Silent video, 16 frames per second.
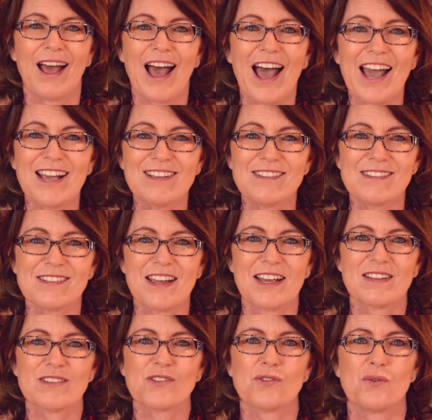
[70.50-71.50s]
A
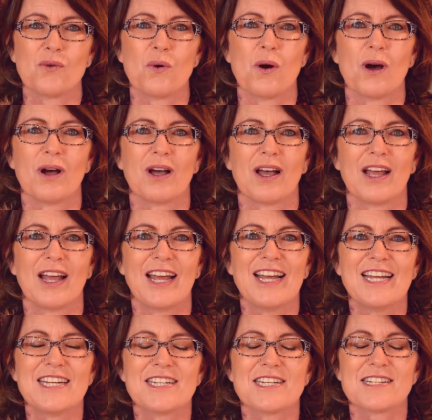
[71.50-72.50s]
stands for
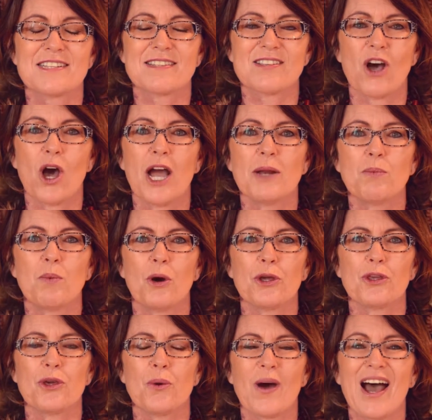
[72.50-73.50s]
decide
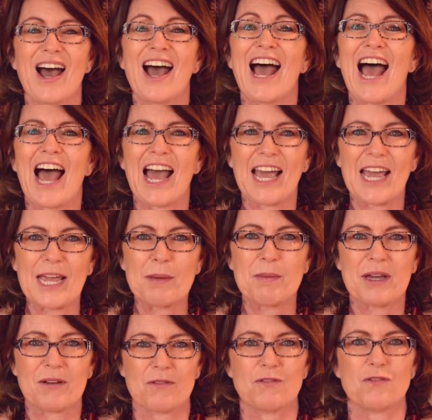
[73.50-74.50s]
what you are
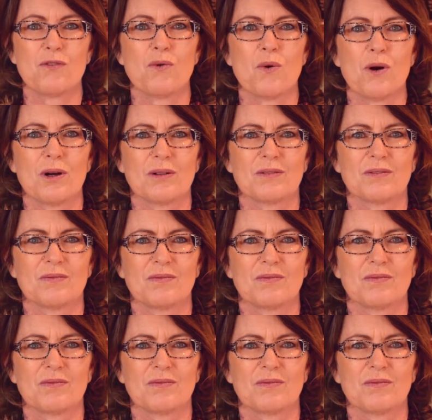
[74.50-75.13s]
aiming for.